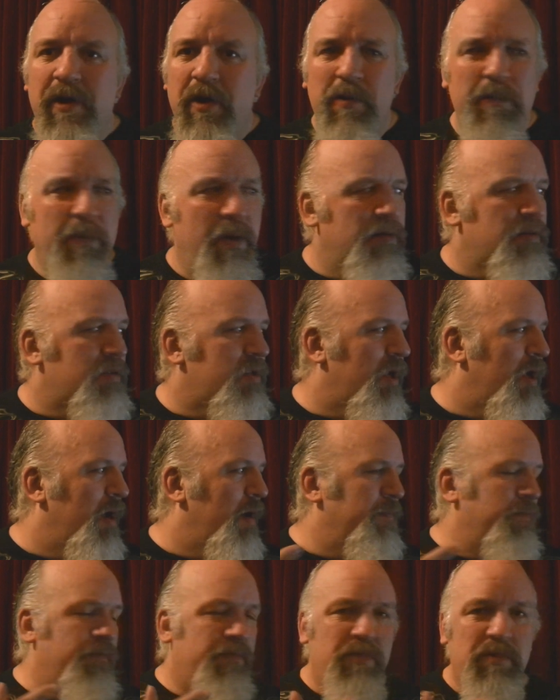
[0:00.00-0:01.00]
almost like
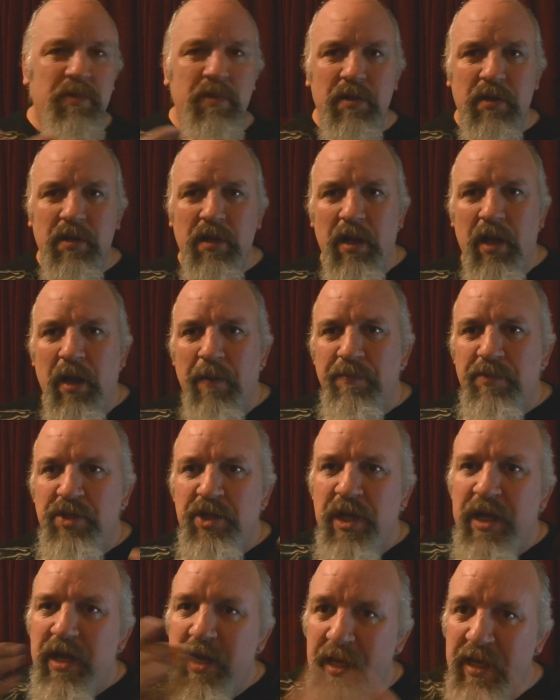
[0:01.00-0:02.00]
I'm I'm
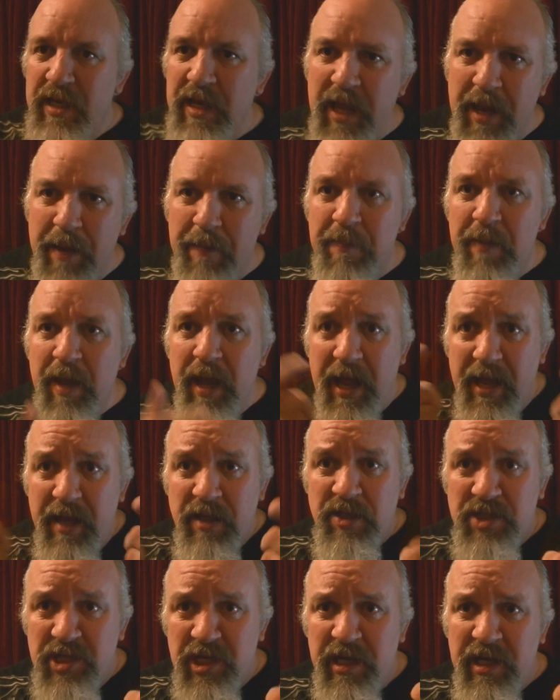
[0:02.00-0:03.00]
cheating them
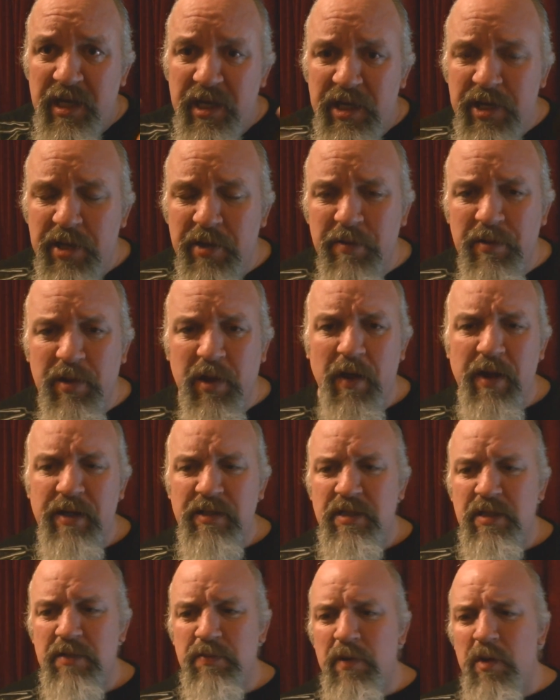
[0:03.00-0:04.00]
and cheating you
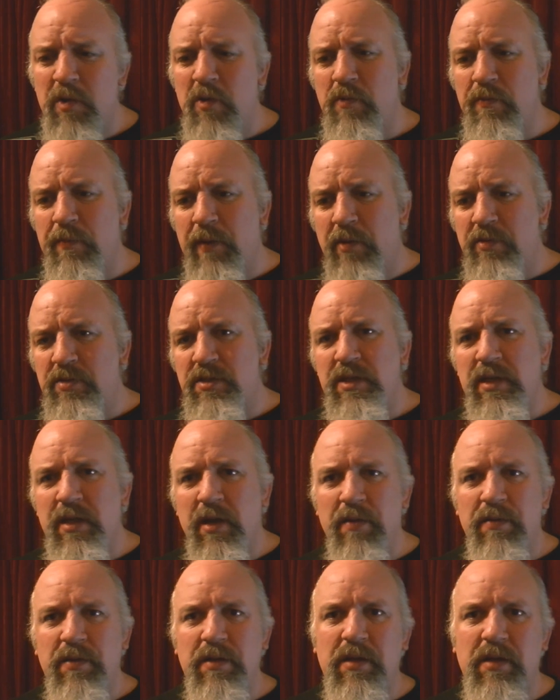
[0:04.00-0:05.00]
guys as well almost you
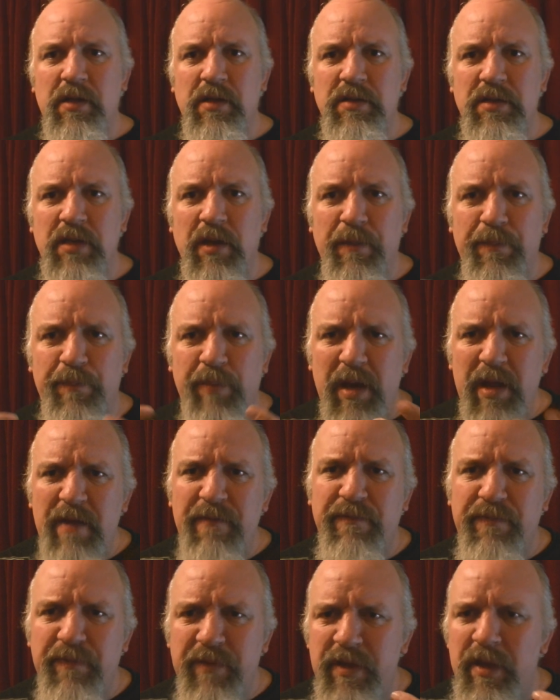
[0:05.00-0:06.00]
know because I
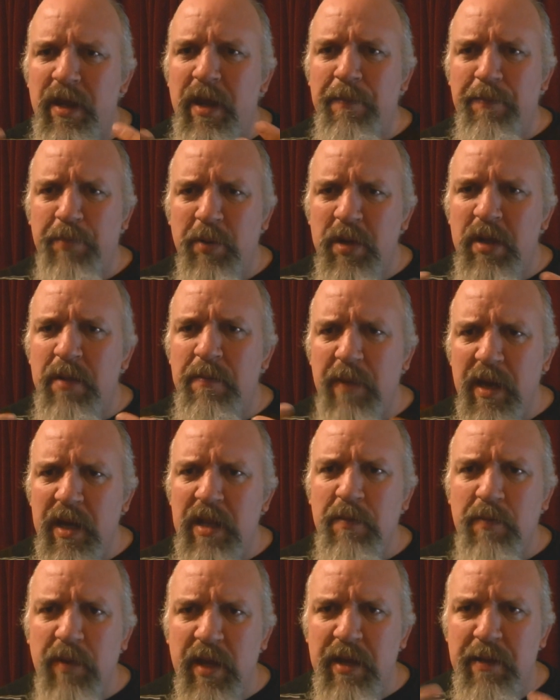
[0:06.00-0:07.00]
believe yeah put your
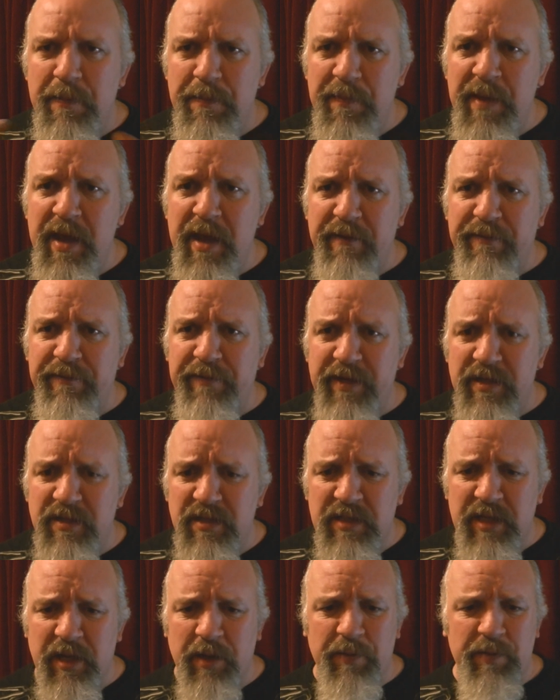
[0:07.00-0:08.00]
money where your mouth is
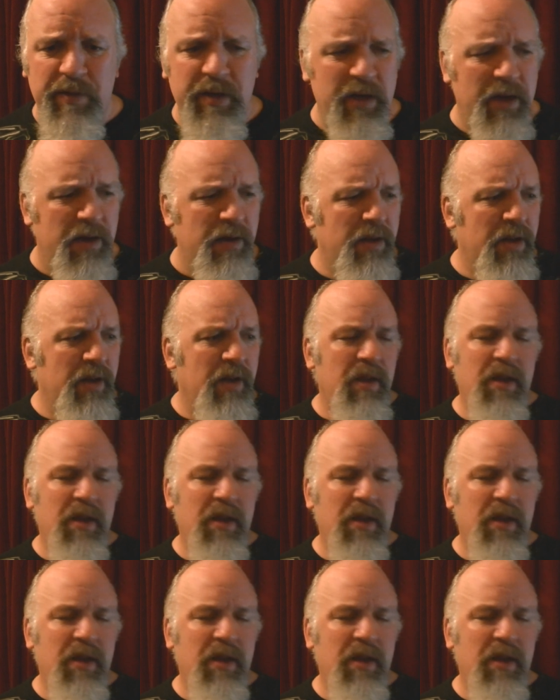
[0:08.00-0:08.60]
till you know